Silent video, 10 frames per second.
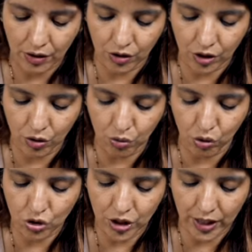
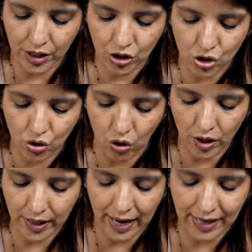neurogenic
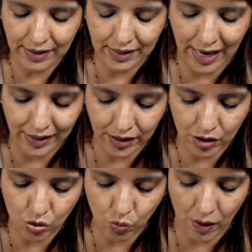shock and that
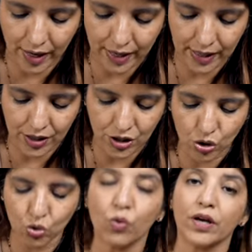is why it is
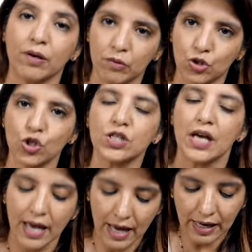so immediate.
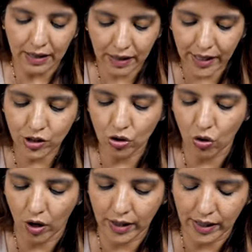Later
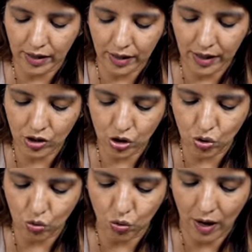on, it leads
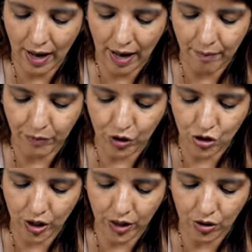to
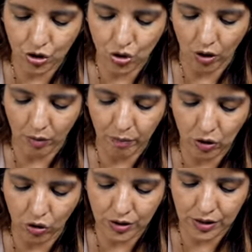hemorrhagic shock
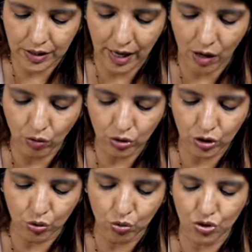because now
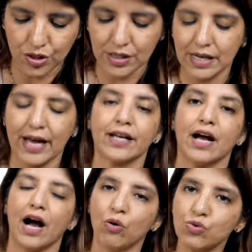the uterus is lying
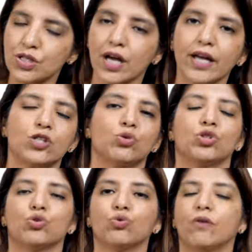outside so
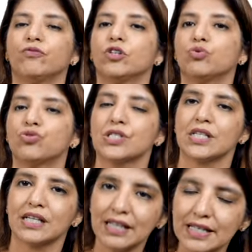the tone of the uterus
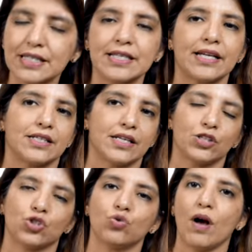decreases and it
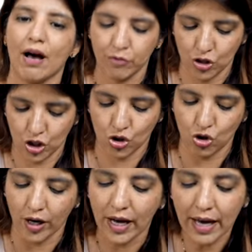leads to hemorrhagic
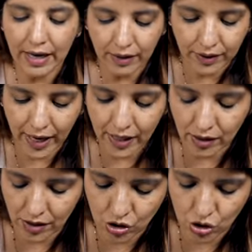shock. Death
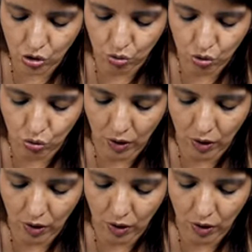is due to